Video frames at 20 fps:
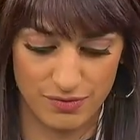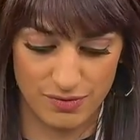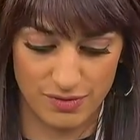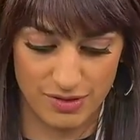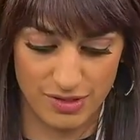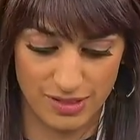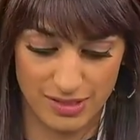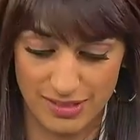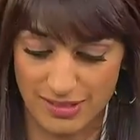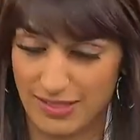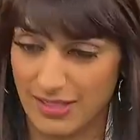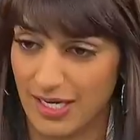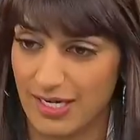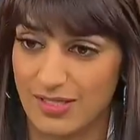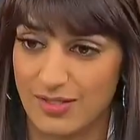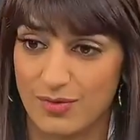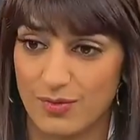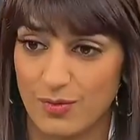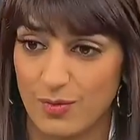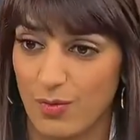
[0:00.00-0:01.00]
to
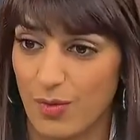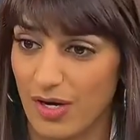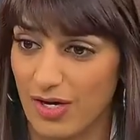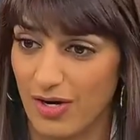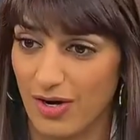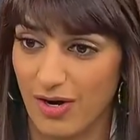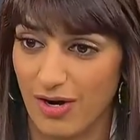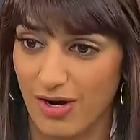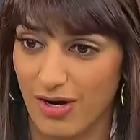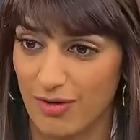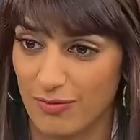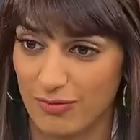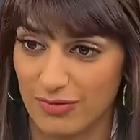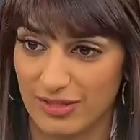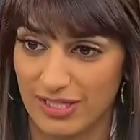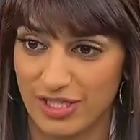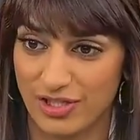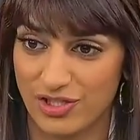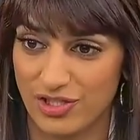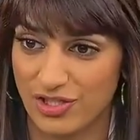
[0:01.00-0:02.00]
discuss what our
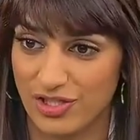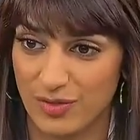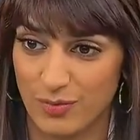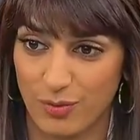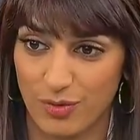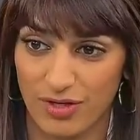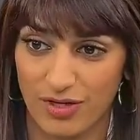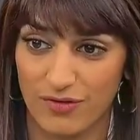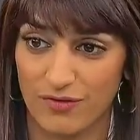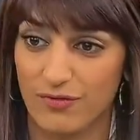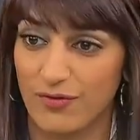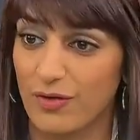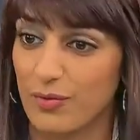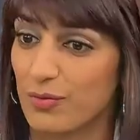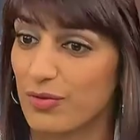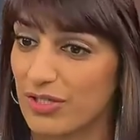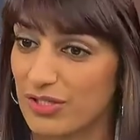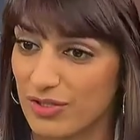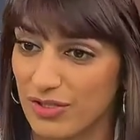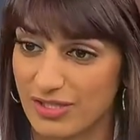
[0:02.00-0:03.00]
relationship, what our
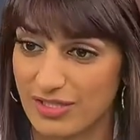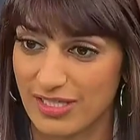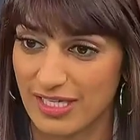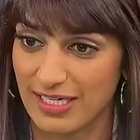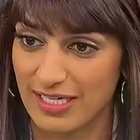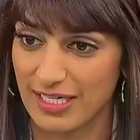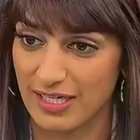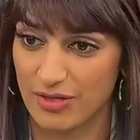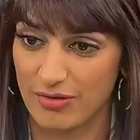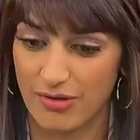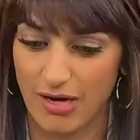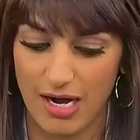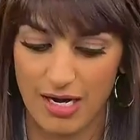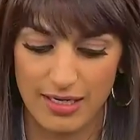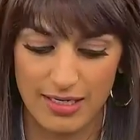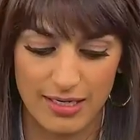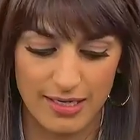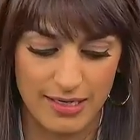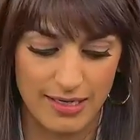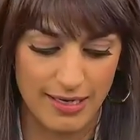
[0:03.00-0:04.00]
footprint looks like in
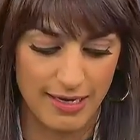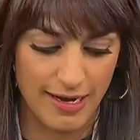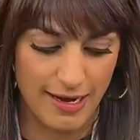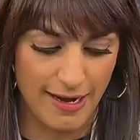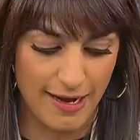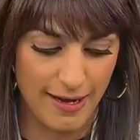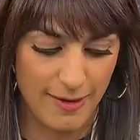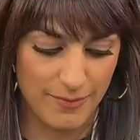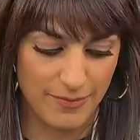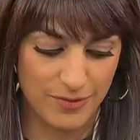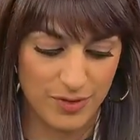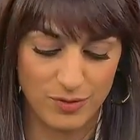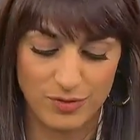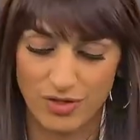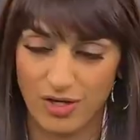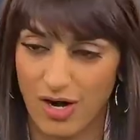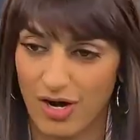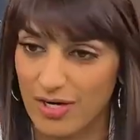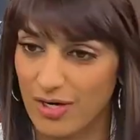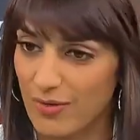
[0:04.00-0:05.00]
Iraq. Um, those
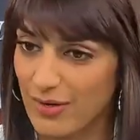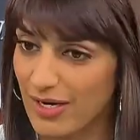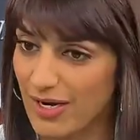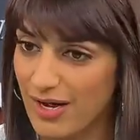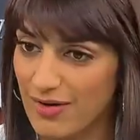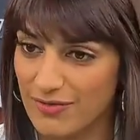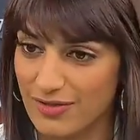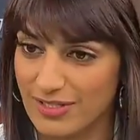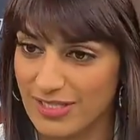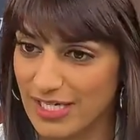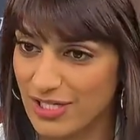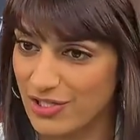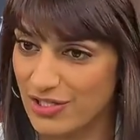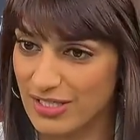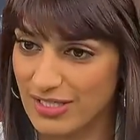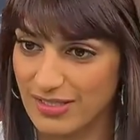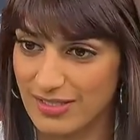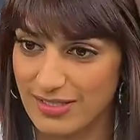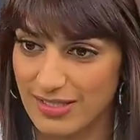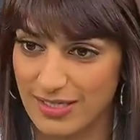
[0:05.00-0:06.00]
are ongoing
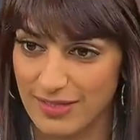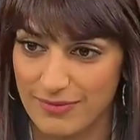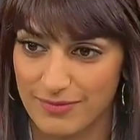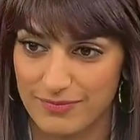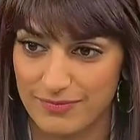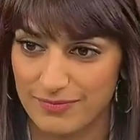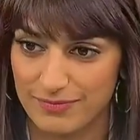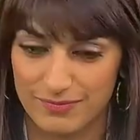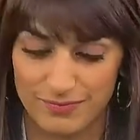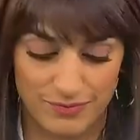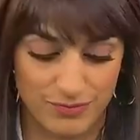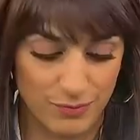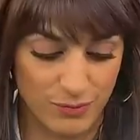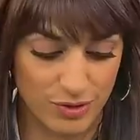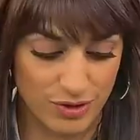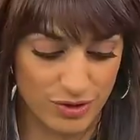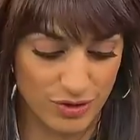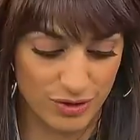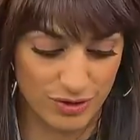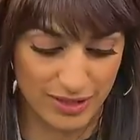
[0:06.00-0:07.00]
conversations, and
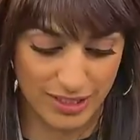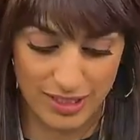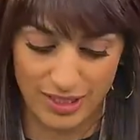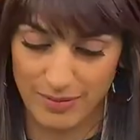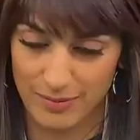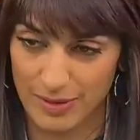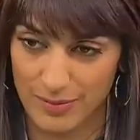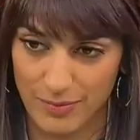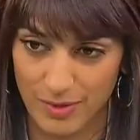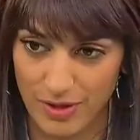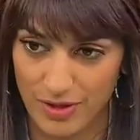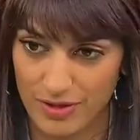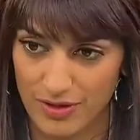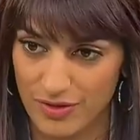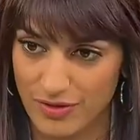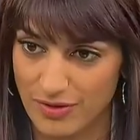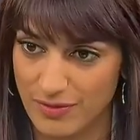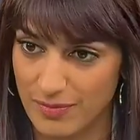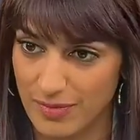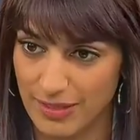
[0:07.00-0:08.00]
we're certainly going to be part of
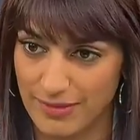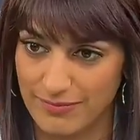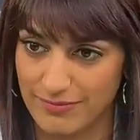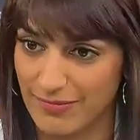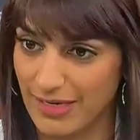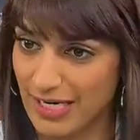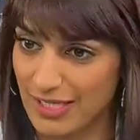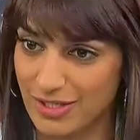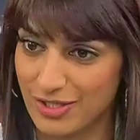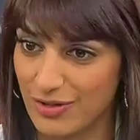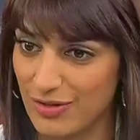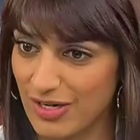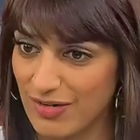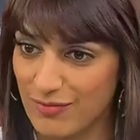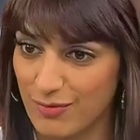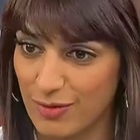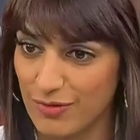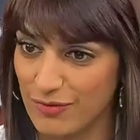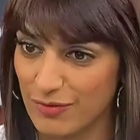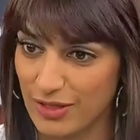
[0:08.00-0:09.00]
those, but I just don't
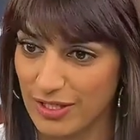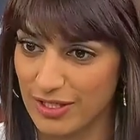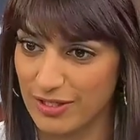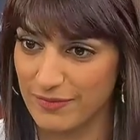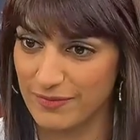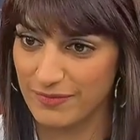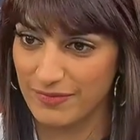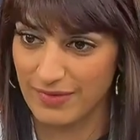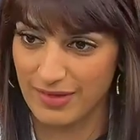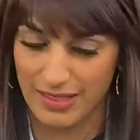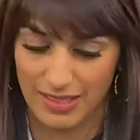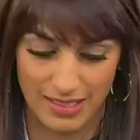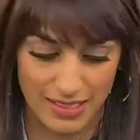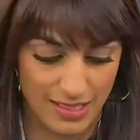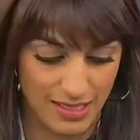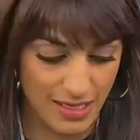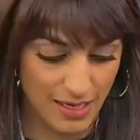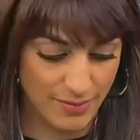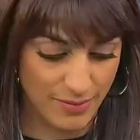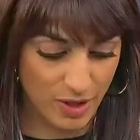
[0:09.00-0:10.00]
have more for you.
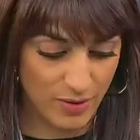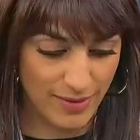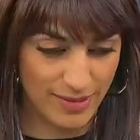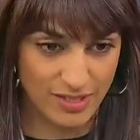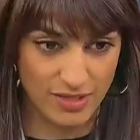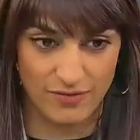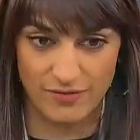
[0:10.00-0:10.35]
I'm going to go back to